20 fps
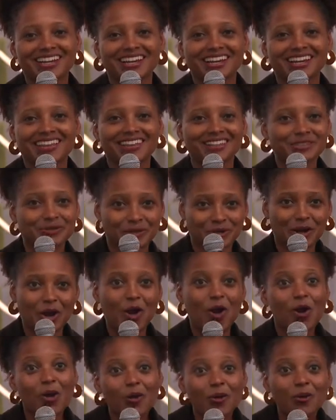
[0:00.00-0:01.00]
And that's what
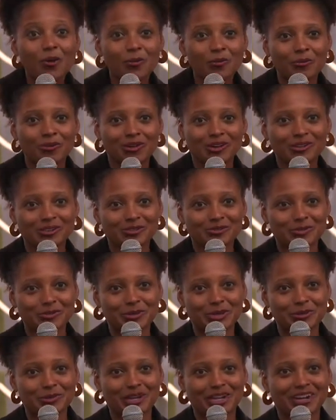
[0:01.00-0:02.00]
home was for
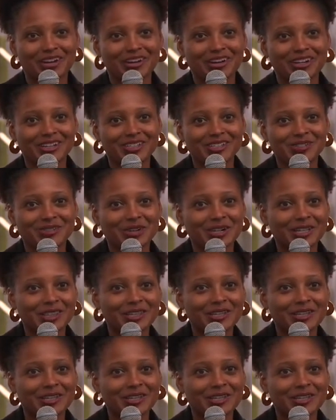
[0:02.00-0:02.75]
my parents, right?